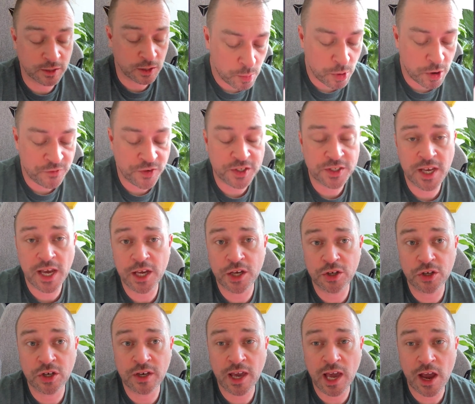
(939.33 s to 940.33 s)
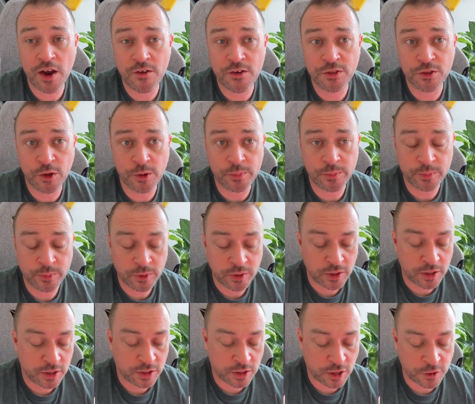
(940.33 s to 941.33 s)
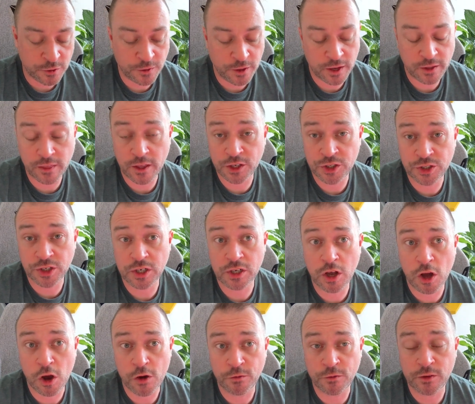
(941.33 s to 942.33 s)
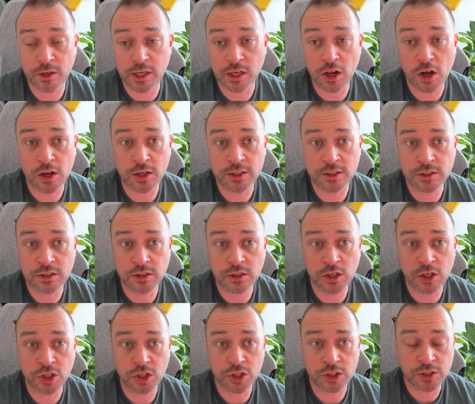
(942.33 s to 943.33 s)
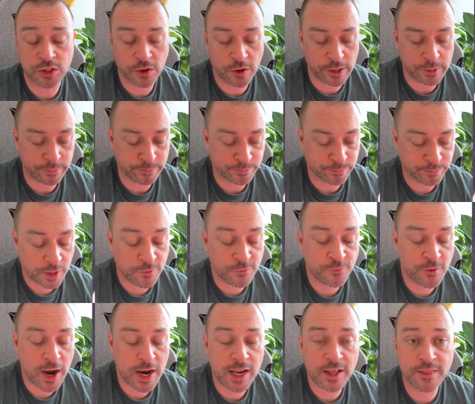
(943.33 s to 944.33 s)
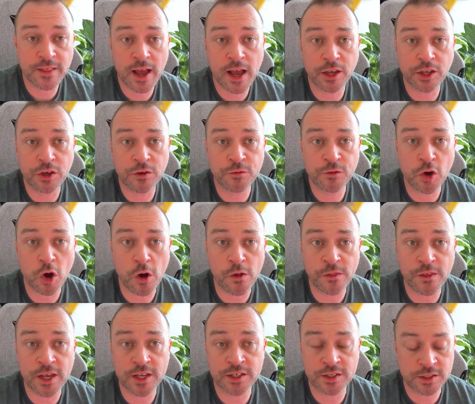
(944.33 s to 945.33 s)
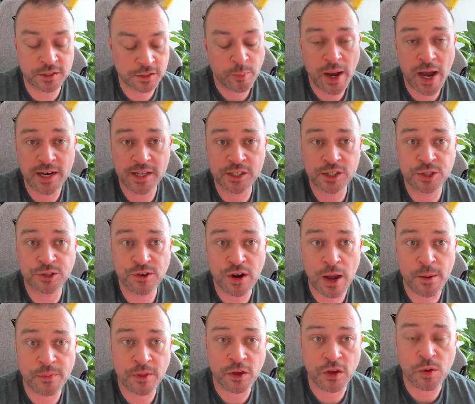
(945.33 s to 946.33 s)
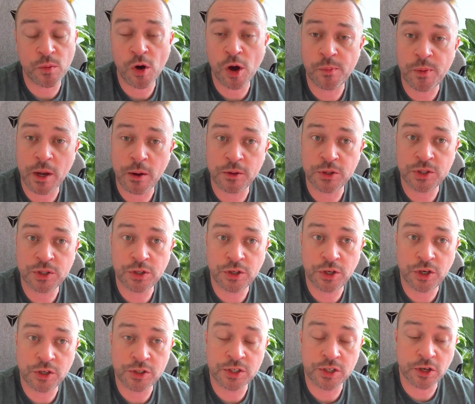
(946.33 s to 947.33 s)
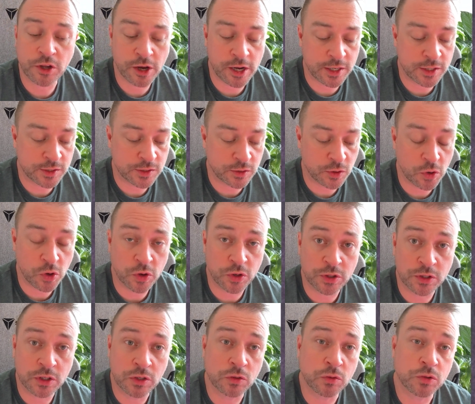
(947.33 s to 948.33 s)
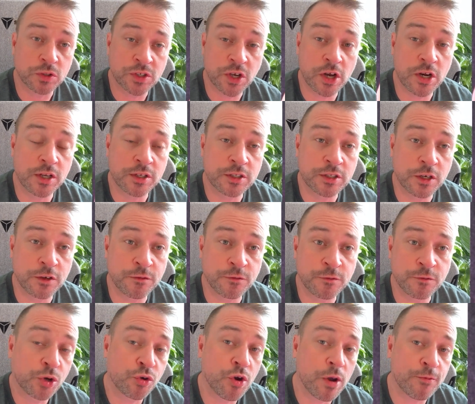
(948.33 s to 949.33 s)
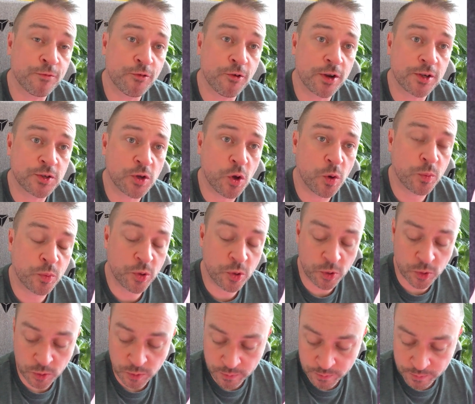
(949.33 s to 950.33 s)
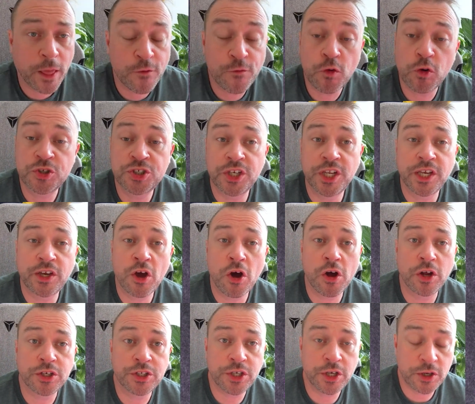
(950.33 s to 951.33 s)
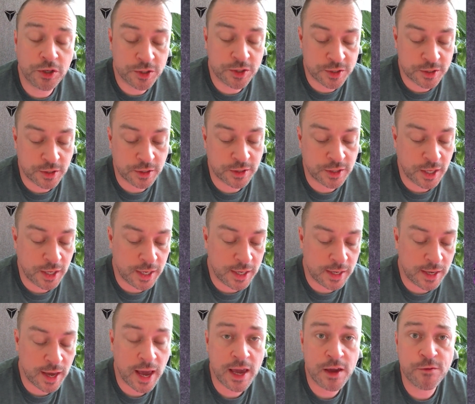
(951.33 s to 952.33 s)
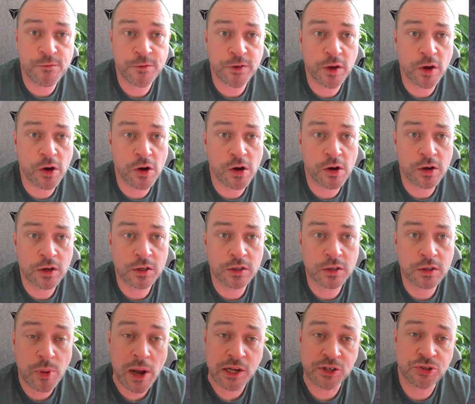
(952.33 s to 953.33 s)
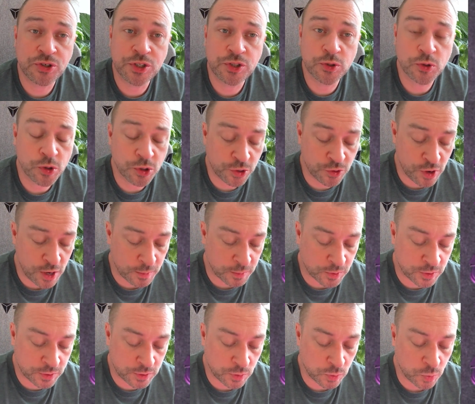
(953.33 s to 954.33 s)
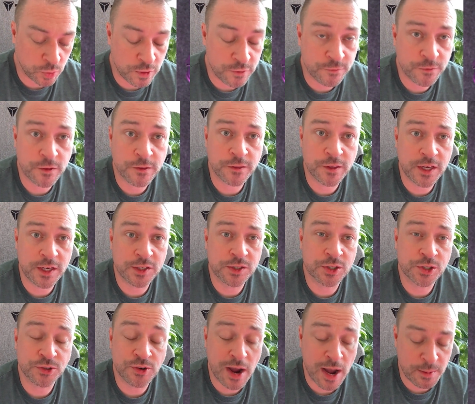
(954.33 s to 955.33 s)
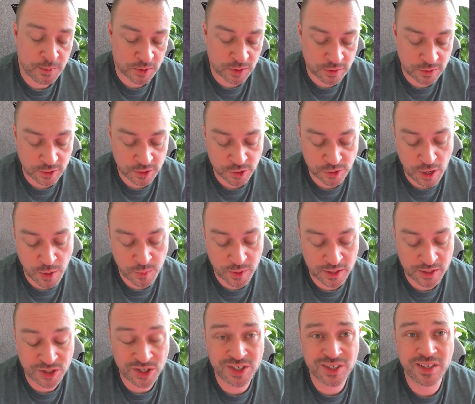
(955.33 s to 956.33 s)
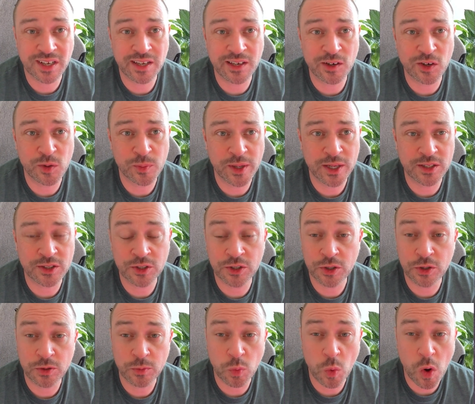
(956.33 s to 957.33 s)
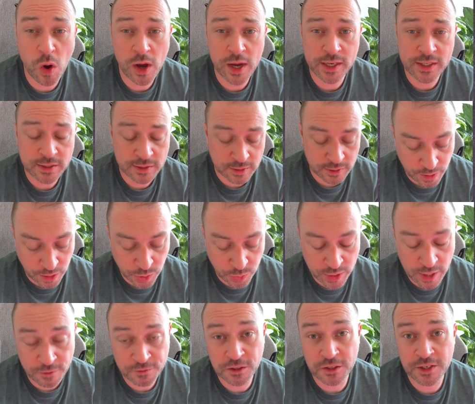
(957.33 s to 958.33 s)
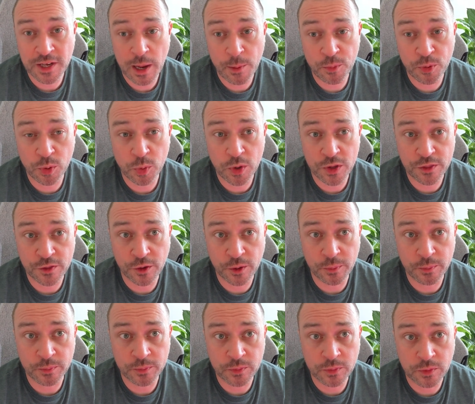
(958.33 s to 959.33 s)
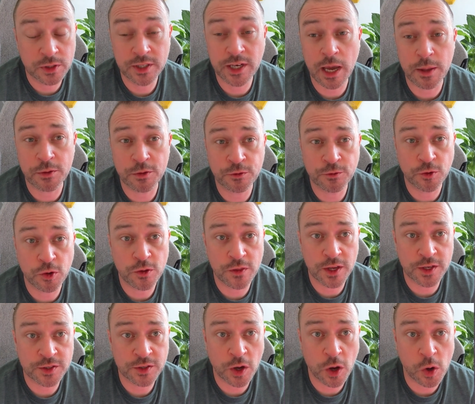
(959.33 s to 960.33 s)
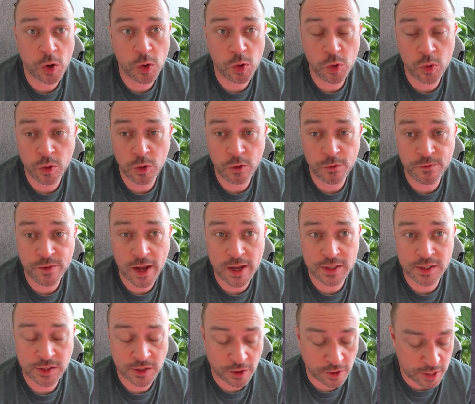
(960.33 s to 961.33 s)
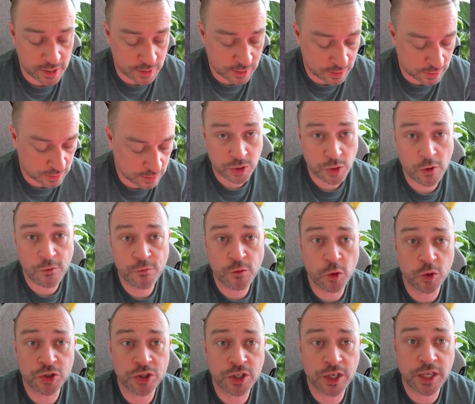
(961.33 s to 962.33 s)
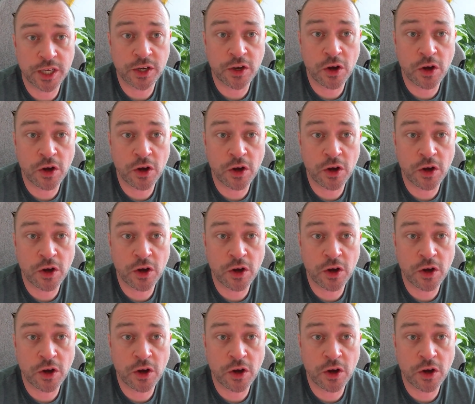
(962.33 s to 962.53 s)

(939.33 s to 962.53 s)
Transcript: But if you take good care of them, I think they should hopefully last a good time. And failing that, you've got this padded strap that you might be able to utilize on an alternative grip, for example. Unfortunately, you can't use the BeswinVR battery door grips with these straps. The strap is just a little bit too wide and you'd have to tamper with them to get them through this hole of that size. So unfortunately, you